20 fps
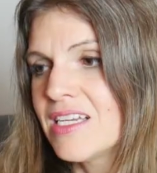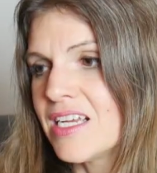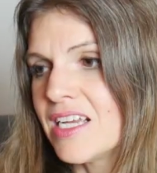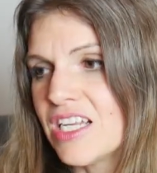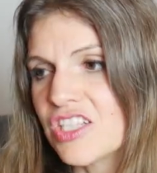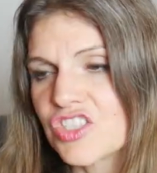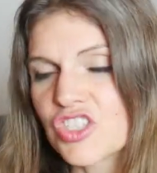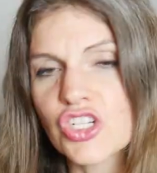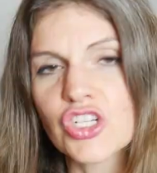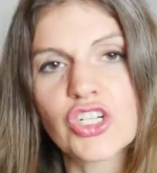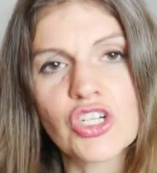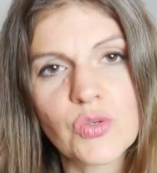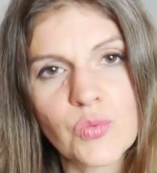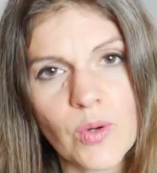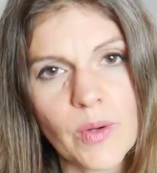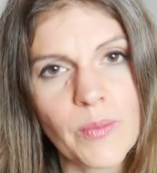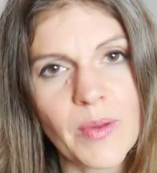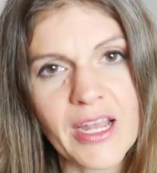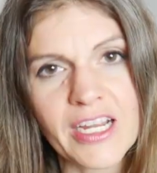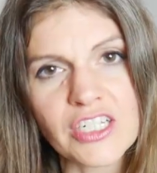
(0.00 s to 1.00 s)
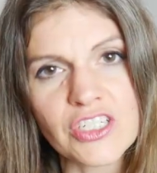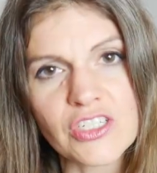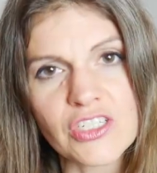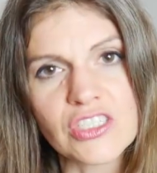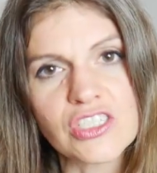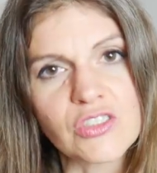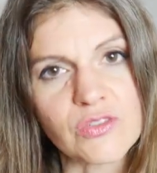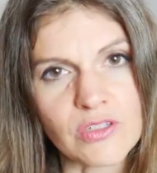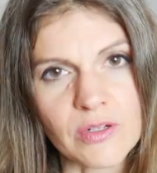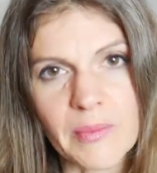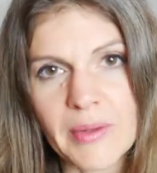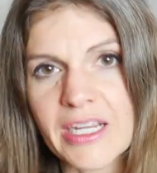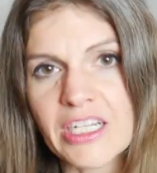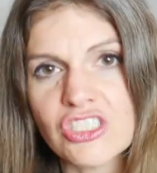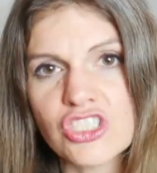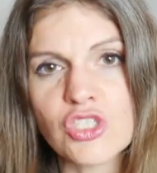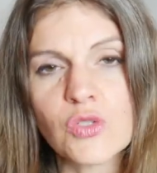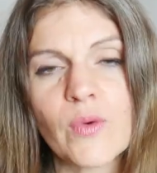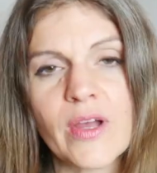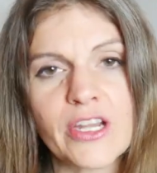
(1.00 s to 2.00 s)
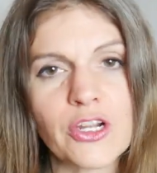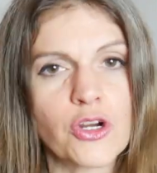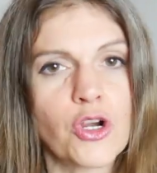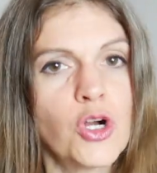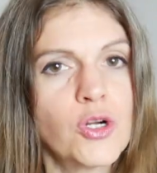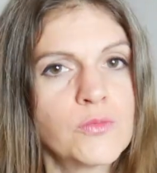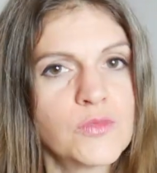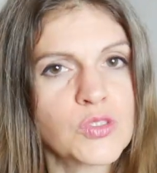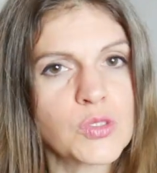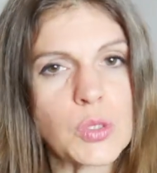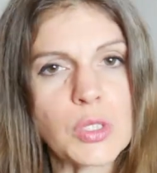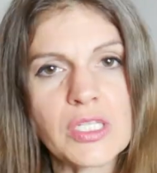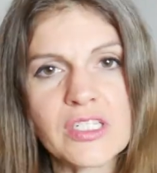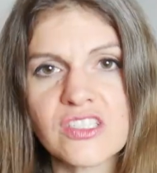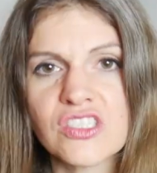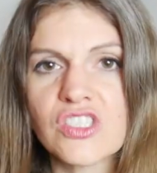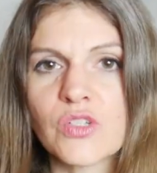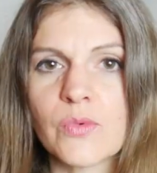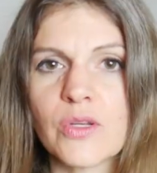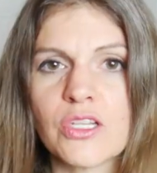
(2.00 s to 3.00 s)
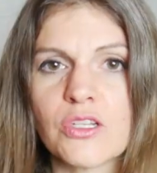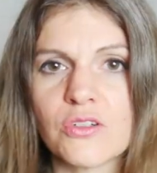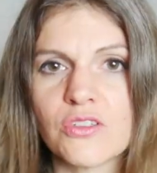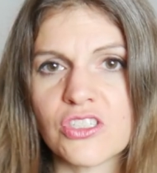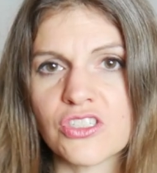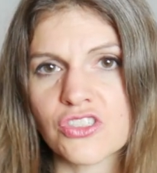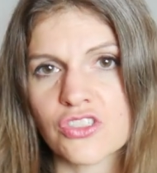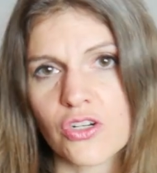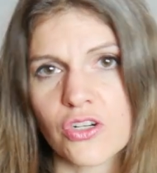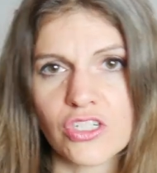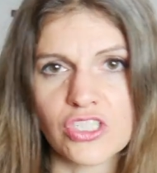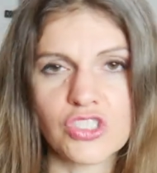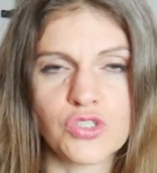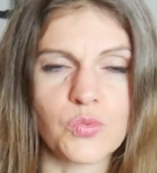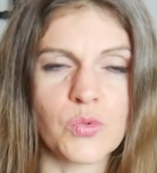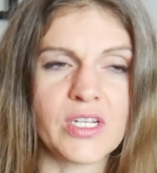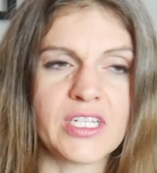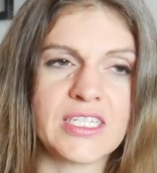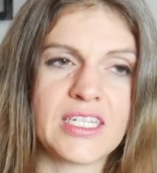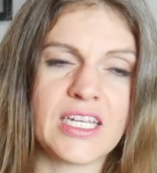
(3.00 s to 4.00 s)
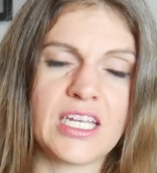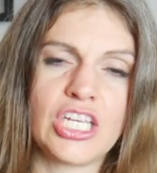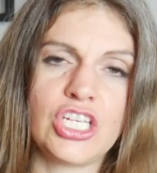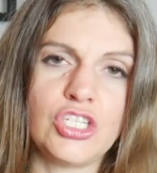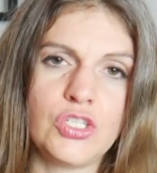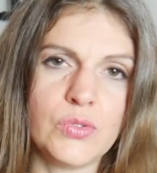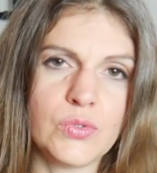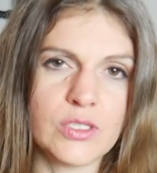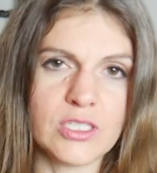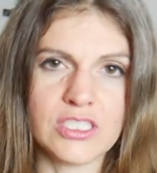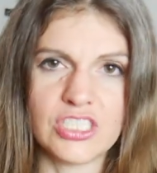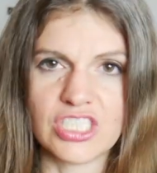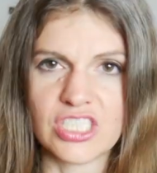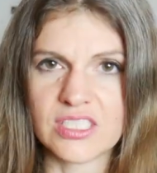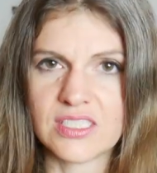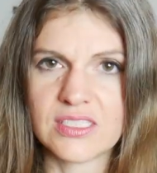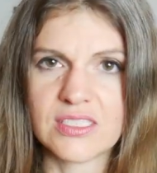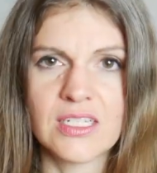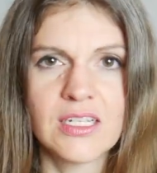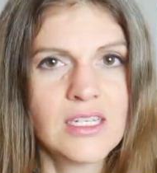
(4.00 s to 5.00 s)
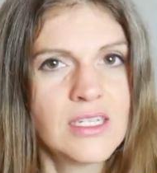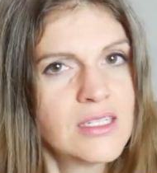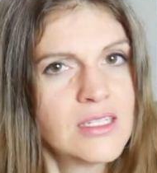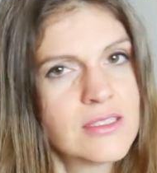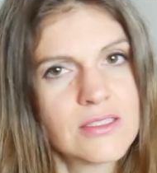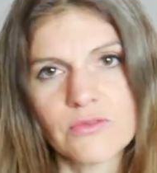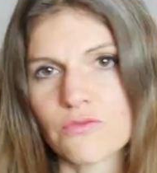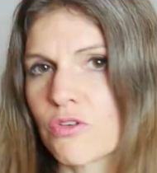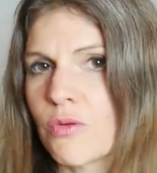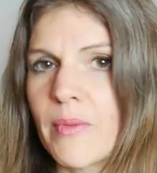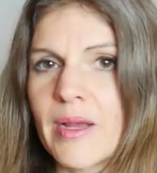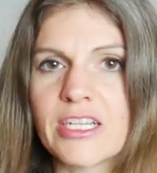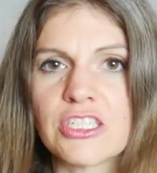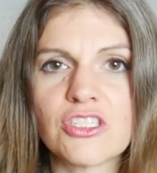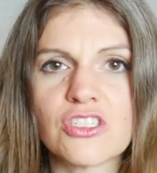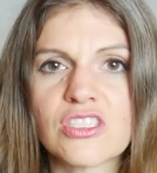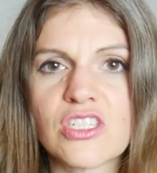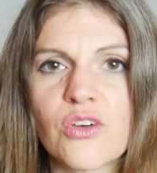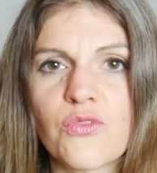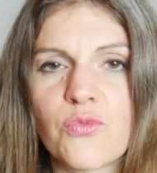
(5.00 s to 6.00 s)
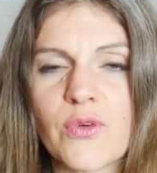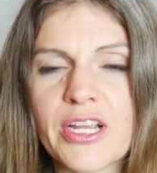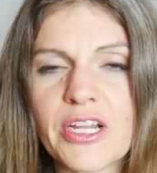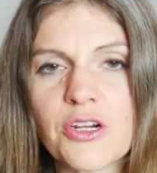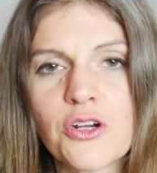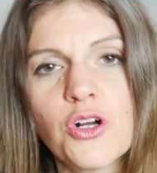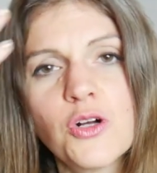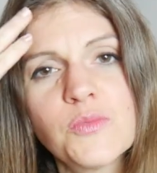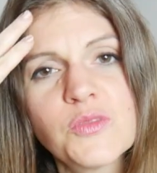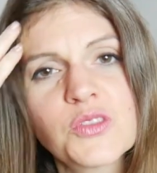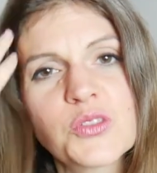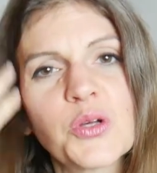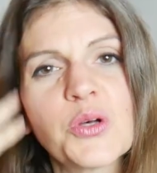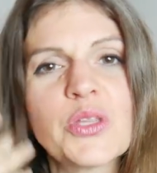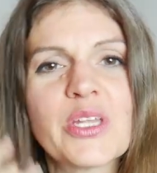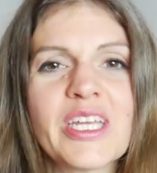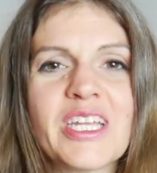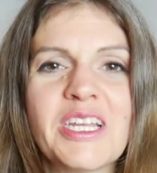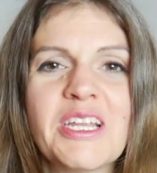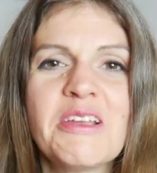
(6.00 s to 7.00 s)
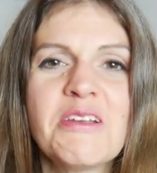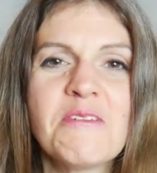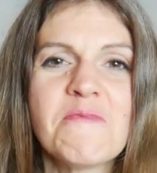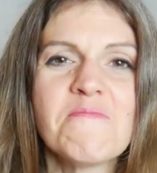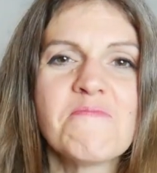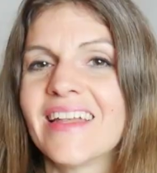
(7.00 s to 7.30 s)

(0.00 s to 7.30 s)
It's a good reminder to remind you why you're homeschooling, so when you're discouraged one day, you could just remind yourself why you're homeschooling.